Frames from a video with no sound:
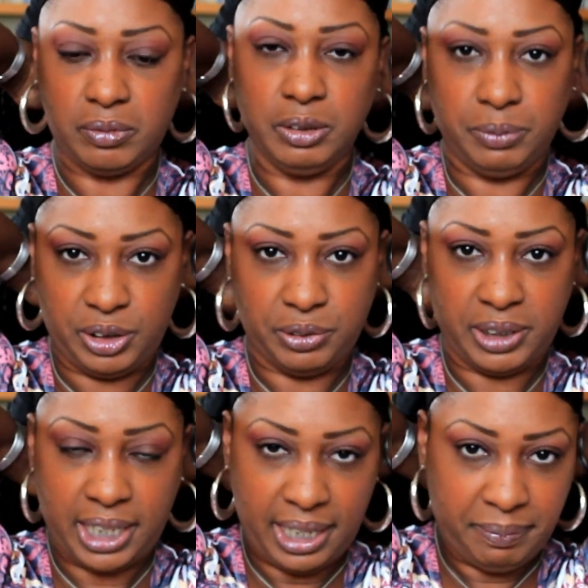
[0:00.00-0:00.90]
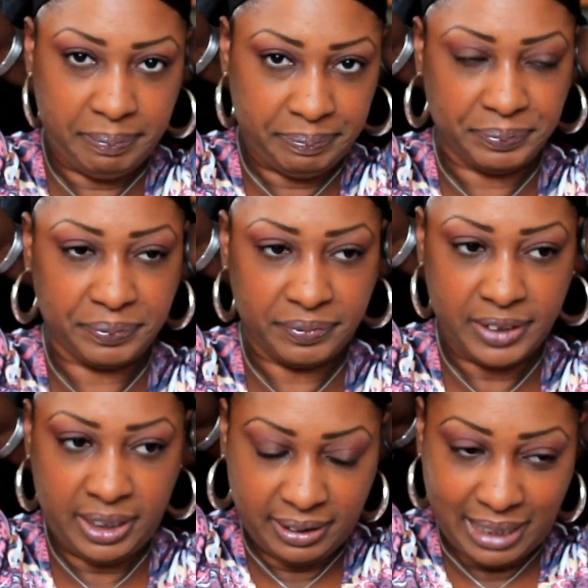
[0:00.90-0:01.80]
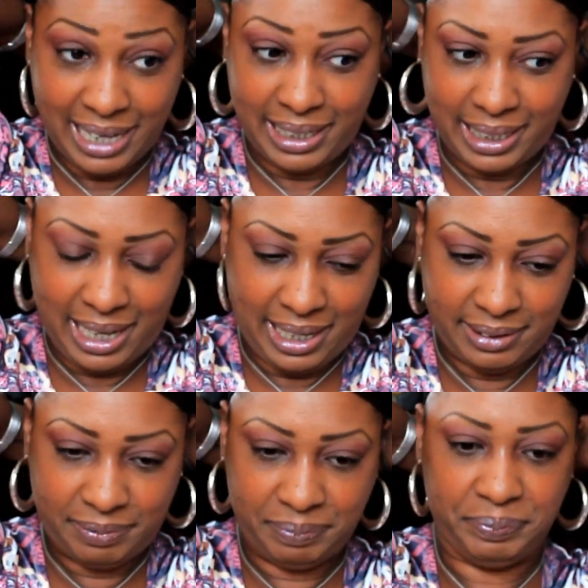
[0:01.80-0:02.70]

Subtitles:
Let me do it again, tie it again.